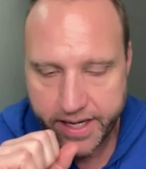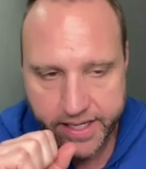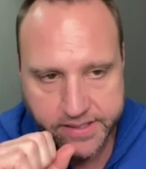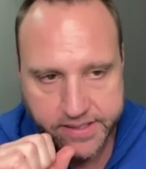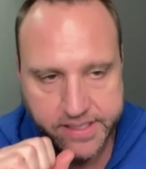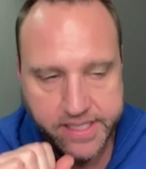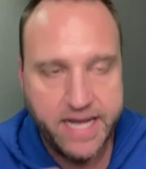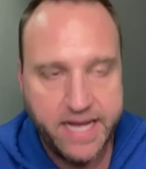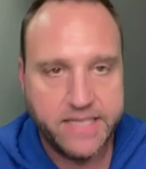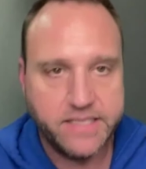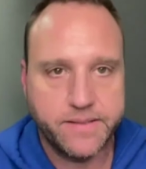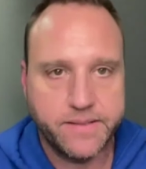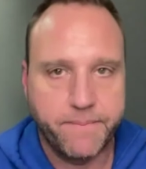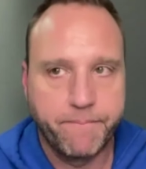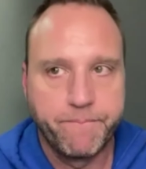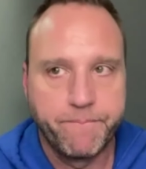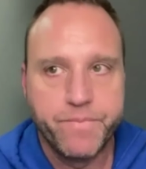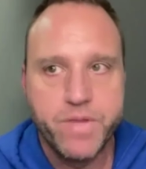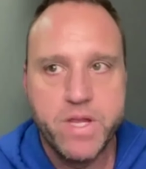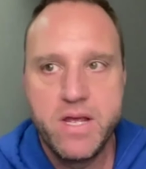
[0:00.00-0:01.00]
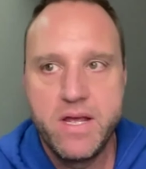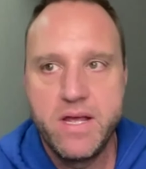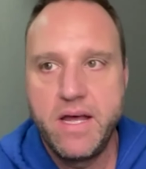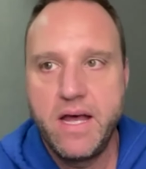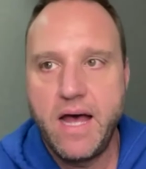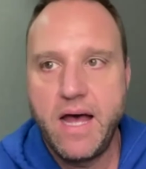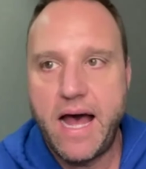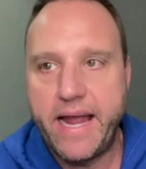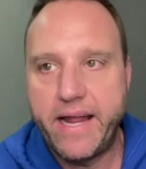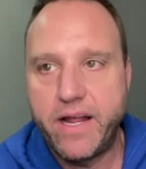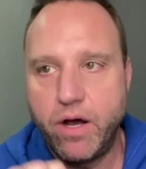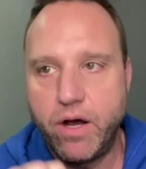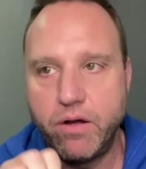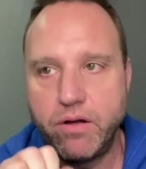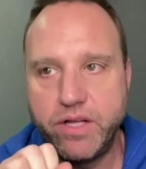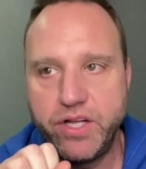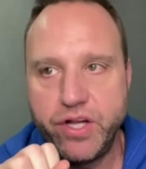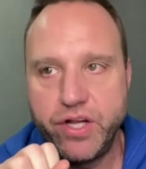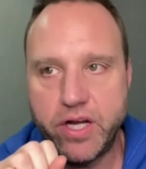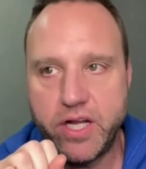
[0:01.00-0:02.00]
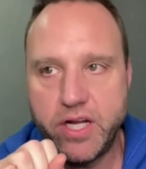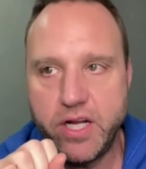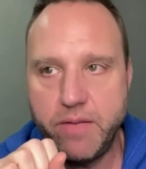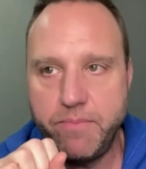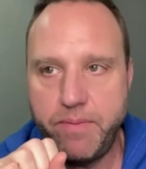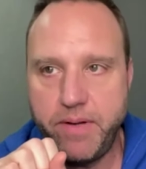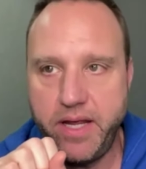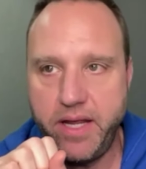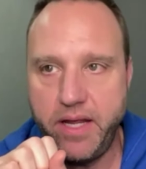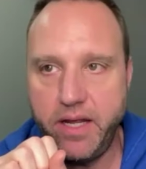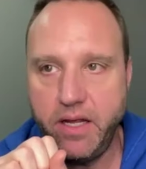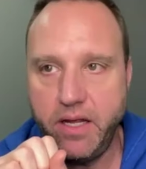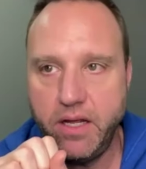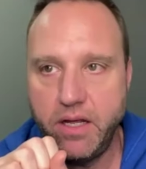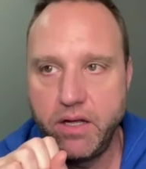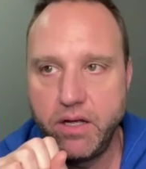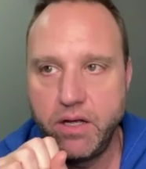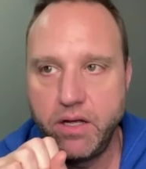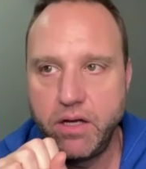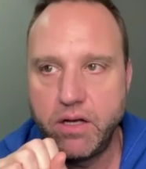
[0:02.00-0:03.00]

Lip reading: is this. I go, you're going to be